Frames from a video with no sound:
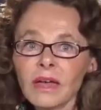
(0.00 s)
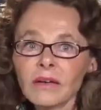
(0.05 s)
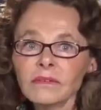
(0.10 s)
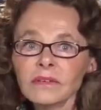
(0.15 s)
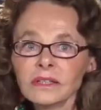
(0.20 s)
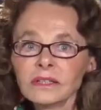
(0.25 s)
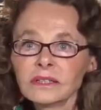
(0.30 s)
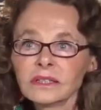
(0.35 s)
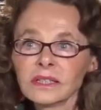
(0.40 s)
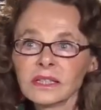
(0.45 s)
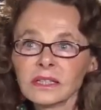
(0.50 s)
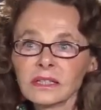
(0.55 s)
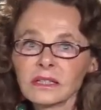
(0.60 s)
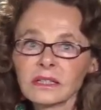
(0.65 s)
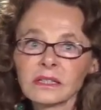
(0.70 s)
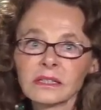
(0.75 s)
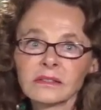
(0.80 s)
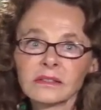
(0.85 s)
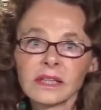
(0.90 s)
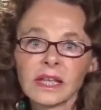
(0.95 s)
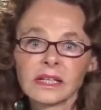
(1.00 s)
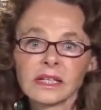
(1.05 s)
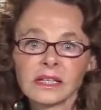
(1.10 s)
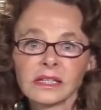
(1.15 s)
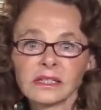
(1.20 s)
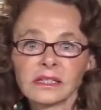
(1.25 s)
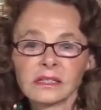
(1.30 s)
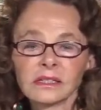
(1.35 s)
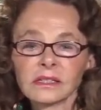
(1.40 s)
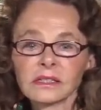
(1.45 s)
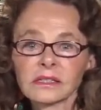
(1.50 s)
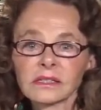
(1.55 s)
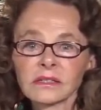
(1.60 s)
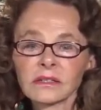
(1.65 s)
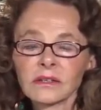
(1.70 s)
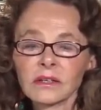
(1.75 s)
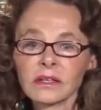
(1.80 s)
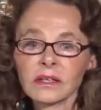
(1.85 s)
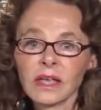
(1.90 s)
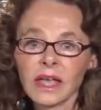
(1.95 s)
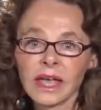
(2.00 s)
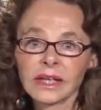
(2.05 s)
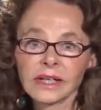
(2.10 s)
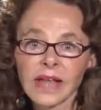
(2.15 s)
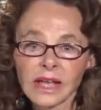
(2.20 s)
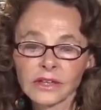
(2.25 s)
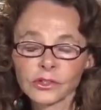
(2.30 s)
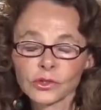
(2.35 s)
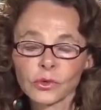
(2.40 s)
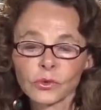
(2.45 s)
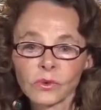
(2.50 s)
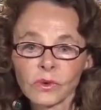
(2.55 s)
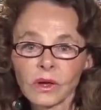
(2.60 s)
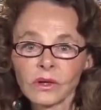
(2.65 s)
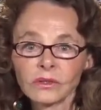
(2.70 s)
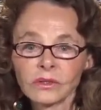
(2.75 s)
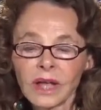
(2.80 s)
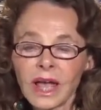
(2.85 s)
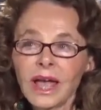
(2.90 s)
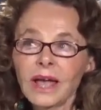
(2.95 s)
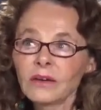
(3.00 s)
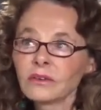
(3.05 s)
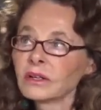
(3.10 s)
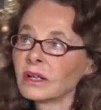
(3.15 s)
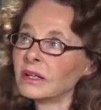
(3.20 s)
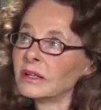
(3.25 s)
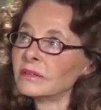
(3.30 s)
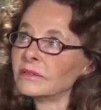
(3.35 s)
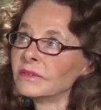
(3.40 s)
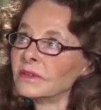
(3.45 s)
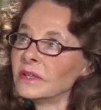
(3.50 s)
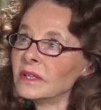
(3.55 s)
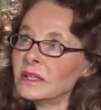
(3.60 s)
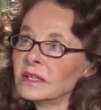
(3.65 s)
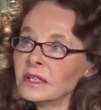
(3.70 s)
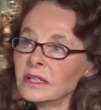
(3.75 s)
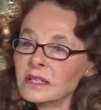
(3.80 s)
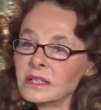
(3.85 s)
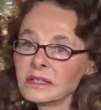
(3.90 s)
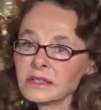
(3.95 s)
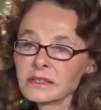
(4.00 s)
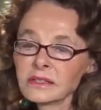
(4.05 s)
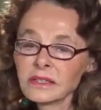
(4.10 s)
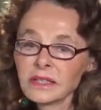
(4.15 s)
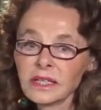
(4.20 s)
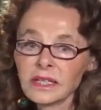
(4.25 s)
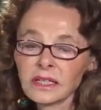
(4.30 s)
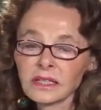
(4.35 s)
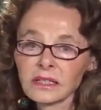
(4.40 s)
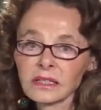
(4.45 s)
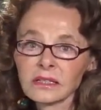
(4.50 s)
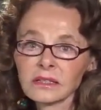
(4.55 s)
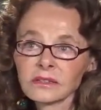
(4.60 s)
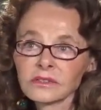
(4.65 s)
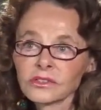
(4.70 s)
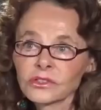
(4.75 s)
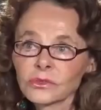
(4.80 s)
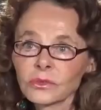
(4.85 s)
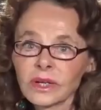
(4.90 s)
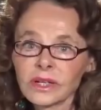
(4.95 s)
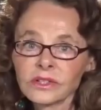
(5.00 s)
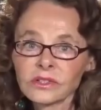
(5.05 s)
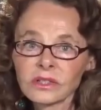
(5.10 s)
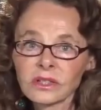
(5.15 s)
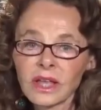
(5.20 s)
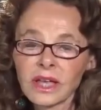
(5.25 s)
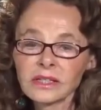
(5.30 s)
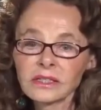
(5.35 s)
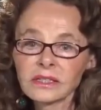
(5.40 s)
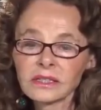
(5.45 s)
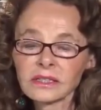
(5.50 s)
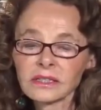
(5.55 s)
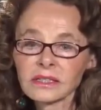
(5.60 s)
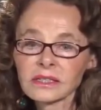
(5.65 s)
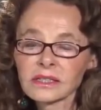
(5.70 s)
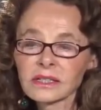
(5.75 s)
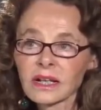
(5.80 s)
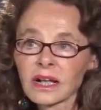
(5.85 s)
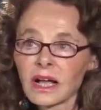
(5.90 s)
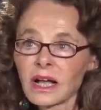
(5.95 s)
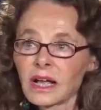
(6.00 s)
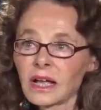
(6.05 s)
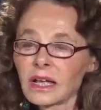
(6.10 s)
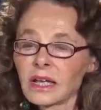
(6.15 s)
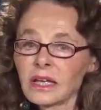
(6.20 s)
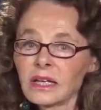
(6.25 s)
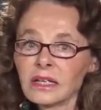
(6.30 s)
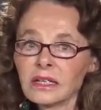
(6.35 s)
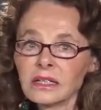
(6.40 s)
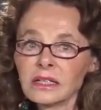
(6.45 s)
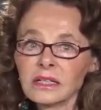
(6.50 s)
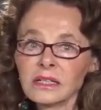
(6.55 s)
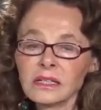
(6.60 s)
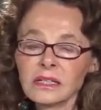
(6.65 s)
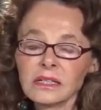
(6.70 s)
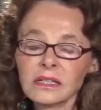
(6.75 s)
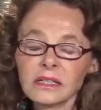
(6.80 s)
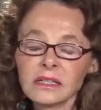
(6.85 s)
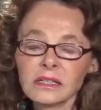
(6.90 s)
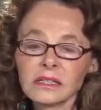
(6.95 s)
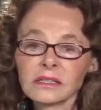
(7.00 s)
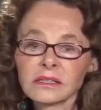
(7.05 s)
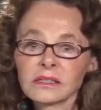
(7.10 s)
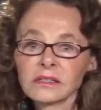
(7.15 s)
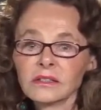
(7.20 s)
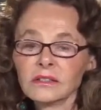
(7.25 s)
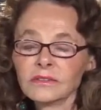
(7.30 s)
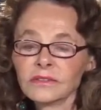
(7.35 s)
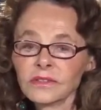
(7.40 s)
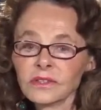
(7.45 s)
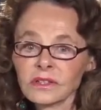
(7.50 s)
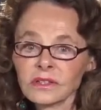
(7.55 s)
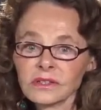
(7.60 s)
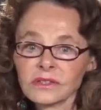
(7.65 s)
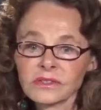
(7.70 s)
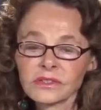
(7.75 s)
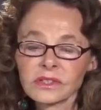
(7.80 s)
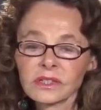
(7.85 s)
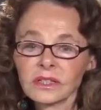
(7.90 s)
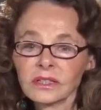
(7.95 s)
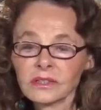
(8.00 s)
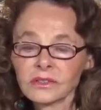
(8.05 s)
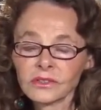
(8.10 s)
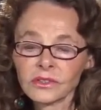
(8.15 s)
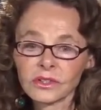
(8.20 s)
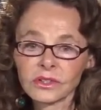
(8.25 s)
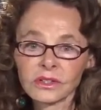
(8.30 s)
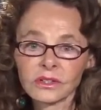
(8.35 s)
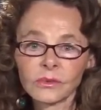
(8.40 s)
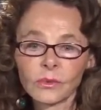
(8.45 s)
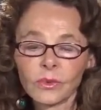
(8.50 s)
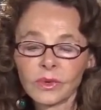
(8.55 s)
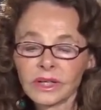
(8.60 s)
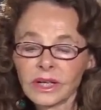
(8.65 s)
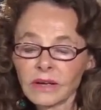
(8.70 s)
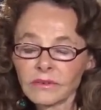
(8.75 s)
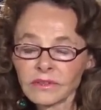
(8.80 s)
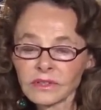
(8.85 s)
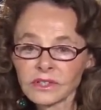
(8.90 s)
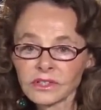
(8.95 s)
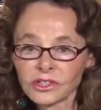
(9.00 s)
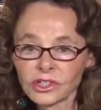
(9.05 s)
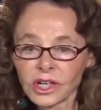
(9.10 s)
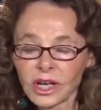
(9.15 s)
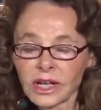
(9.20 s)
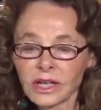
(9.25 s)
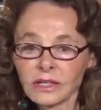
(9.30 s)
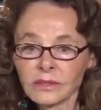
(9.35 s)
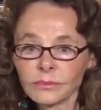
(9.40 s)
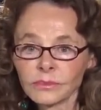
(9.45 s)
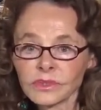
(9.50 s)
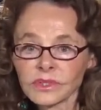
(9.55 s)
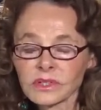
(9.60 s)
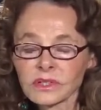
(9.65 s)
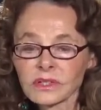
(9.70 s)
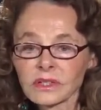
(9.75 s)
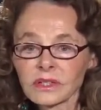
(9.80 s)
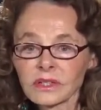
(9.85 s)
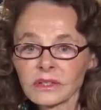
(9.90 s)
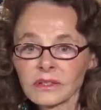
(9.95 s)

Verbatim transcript: everything that is and has grown out of seeing strange lights in the sky, silver, cylinder, whatever the shapes,